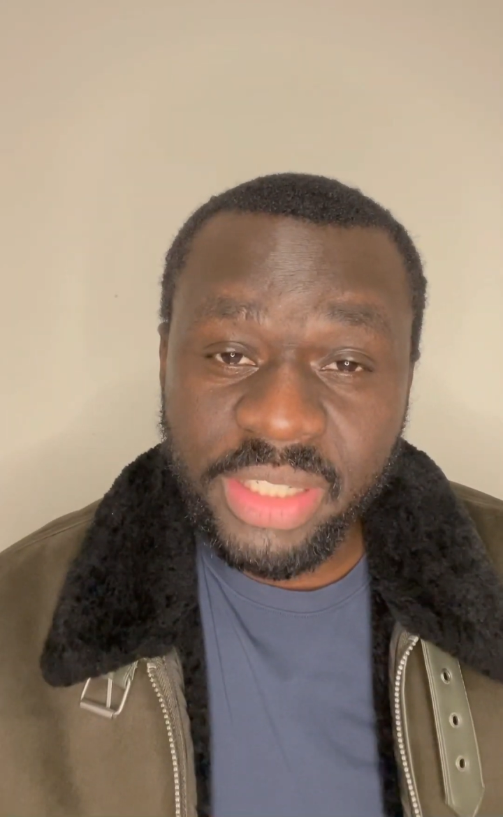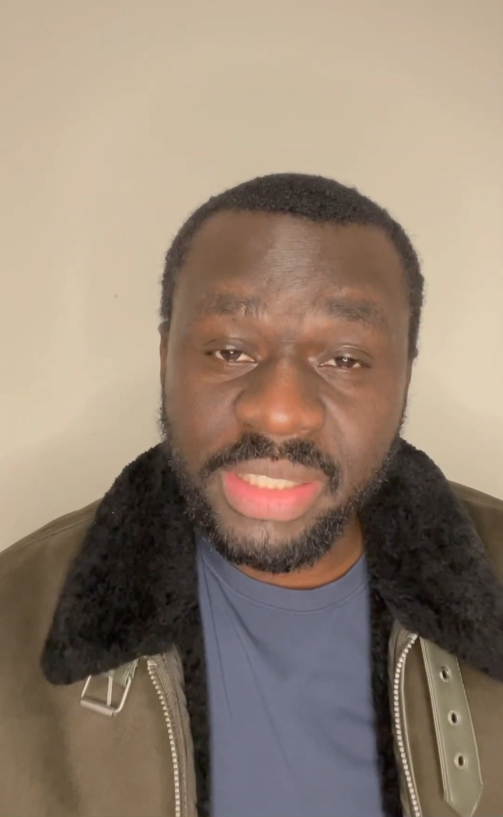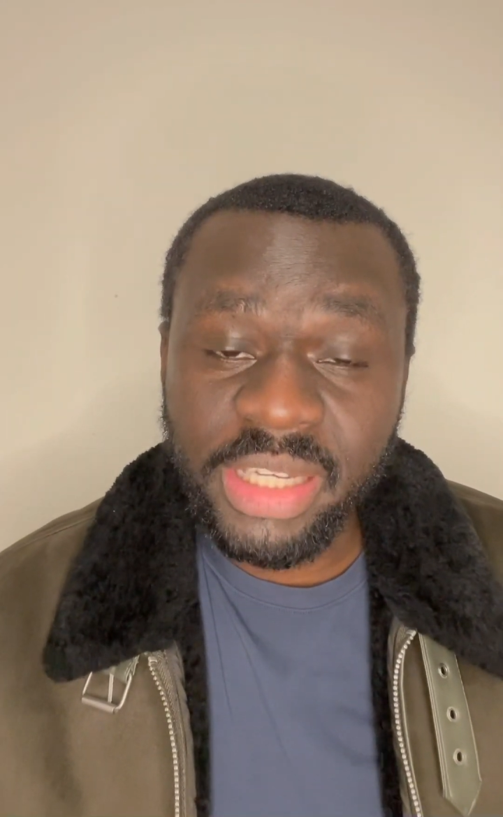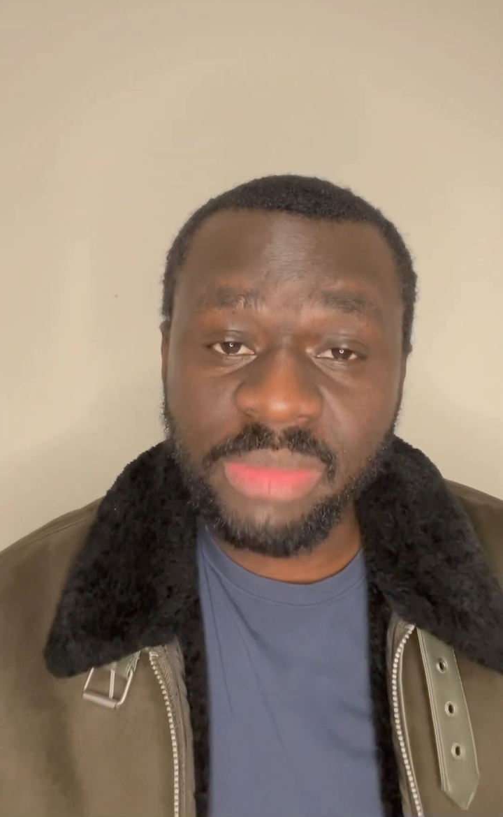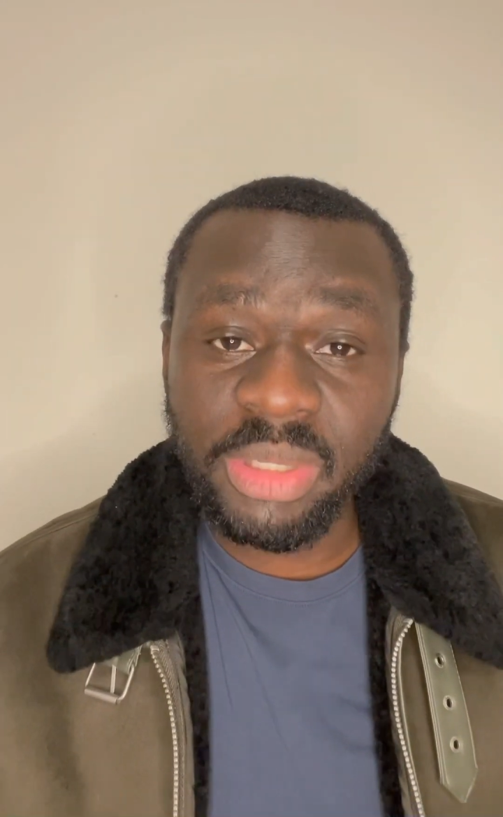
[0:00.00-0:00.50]

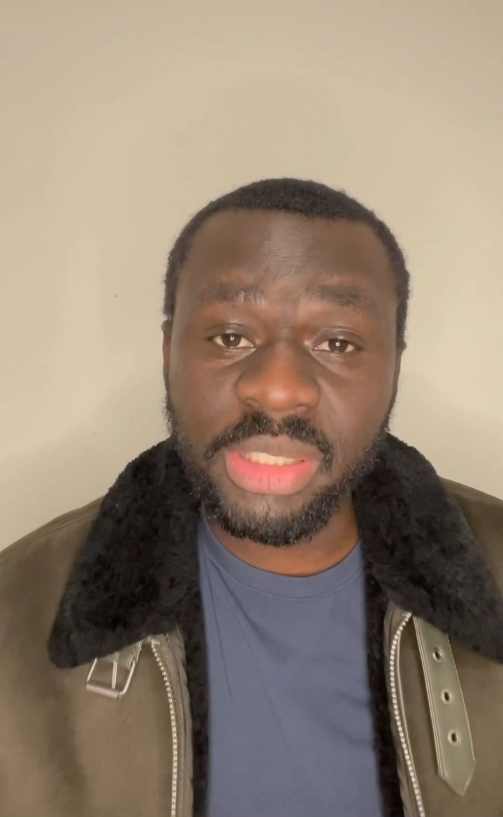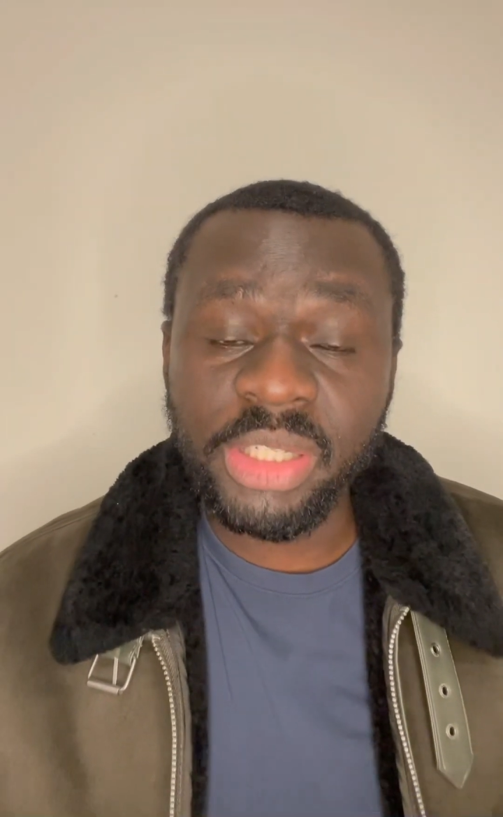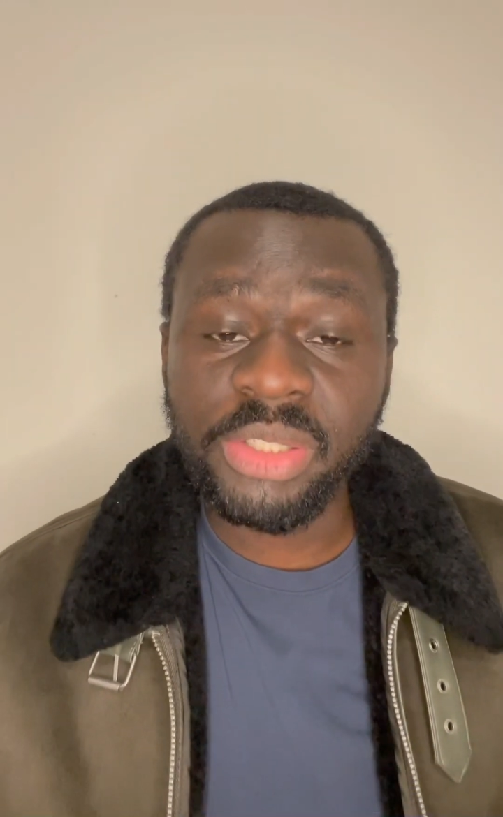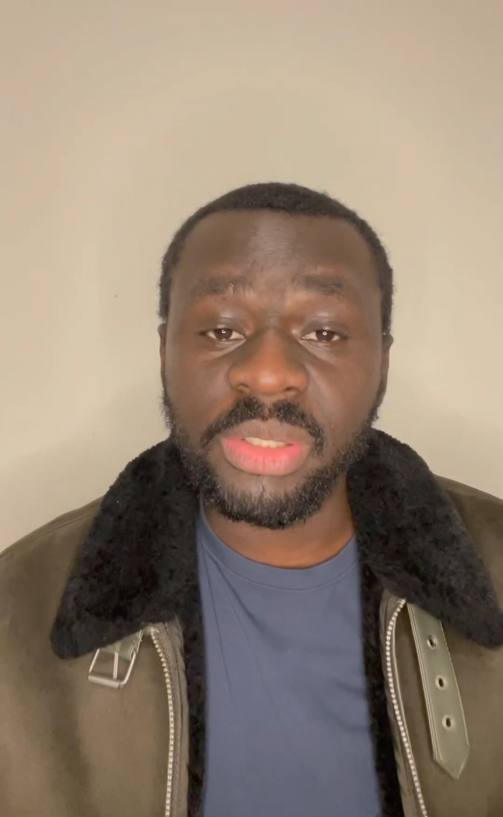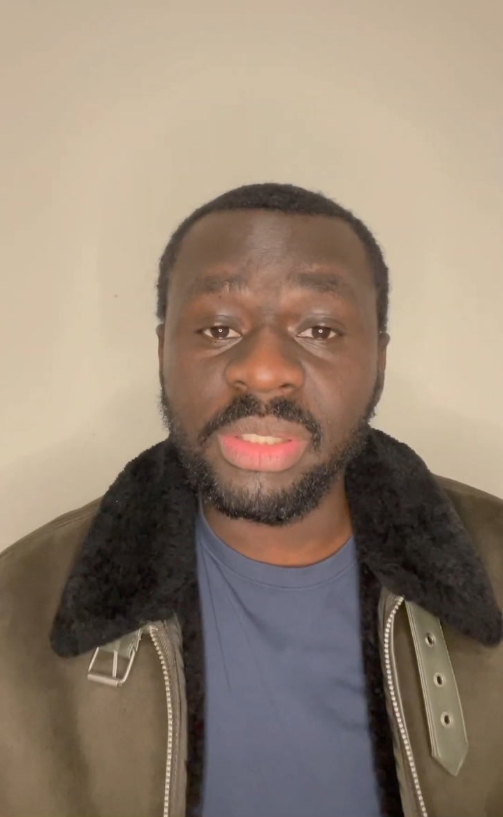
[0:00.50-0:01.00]
their
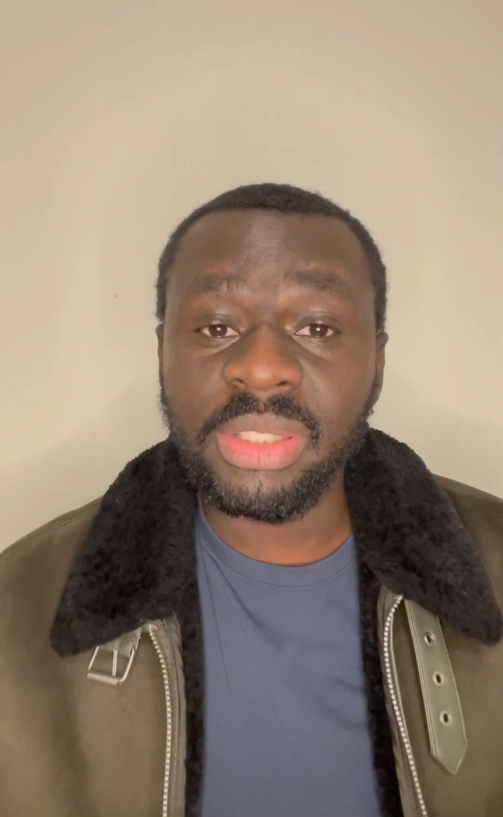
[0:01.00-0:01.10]
expectation,